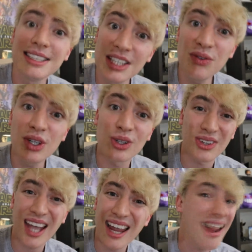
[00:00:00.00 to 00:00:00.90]
It's difficult,
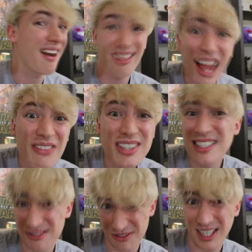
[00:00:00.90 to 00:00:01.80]
okay? Life
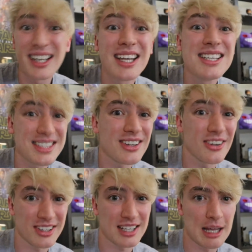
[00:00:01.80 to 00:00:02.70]
isn't freaking easy
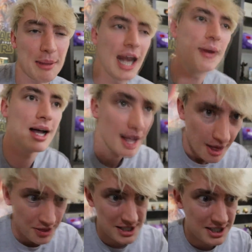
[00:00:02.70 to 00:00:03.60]
all the time. Anyway,
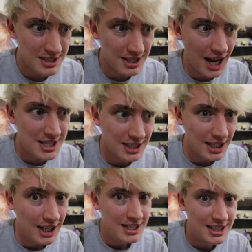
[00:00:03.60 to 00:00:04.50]
this is an
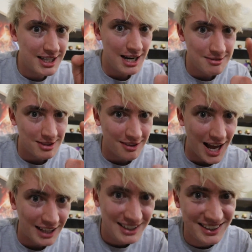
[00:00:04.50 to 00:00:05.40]
idea to counter
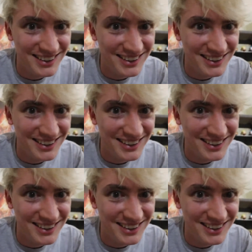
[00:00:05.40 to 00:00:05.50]
that.